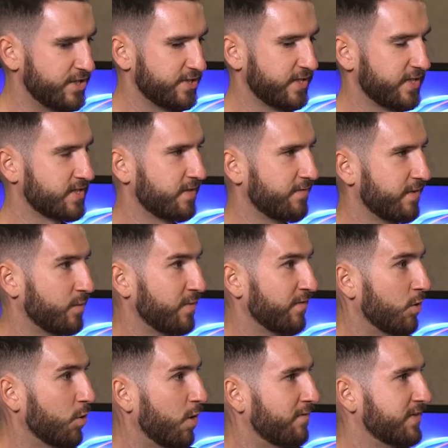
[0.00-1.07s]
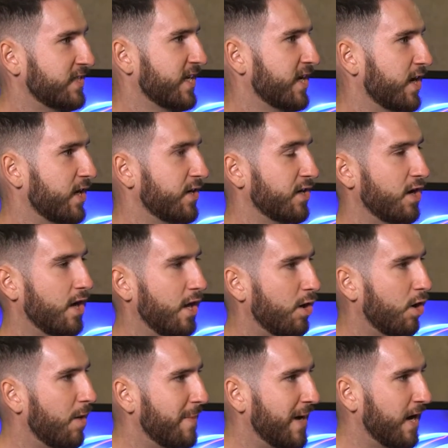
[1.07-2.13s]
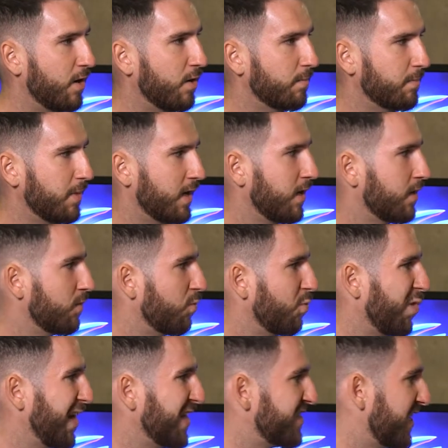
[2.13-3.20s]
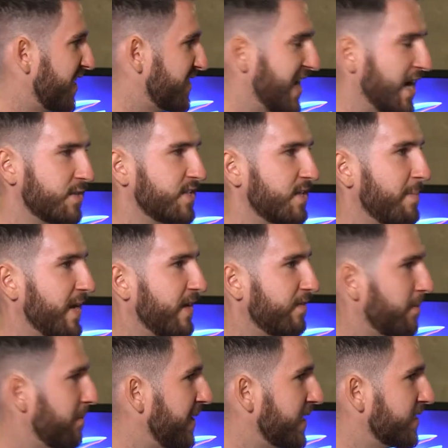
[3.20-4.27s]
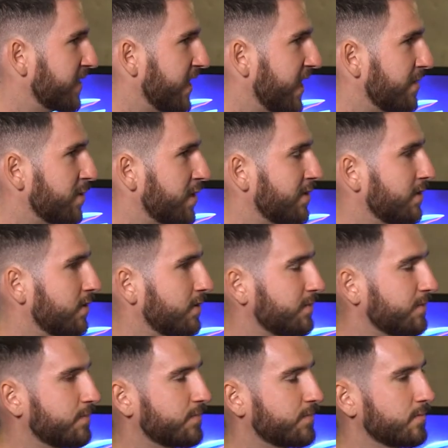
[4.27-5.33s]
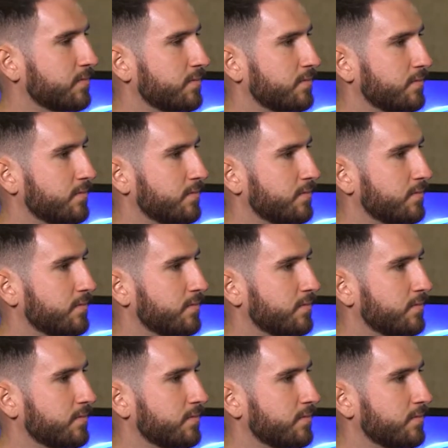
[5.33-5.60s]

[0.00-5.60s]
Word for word: G-Sync is something we've all obviously heard a lot about, but what is it and how does it benefit me as a gamer? As a player, as